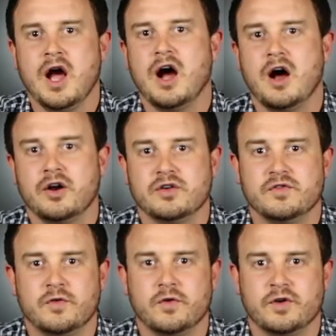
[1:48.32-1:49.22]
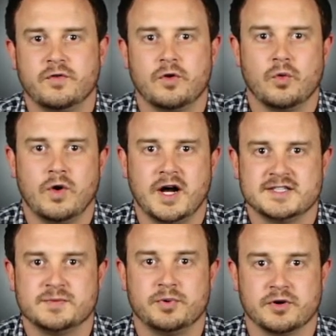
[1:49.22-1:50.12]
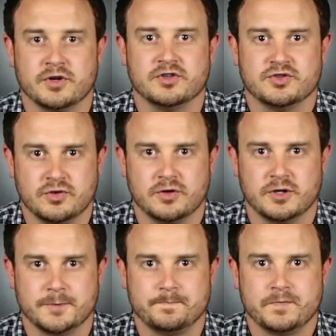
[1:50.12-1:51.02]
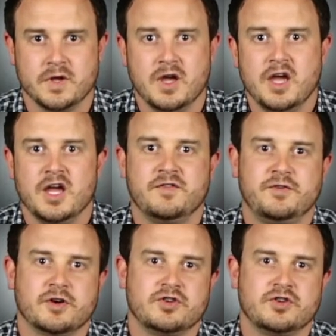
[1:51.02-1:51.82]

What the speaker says: 144 watts per controller. If you're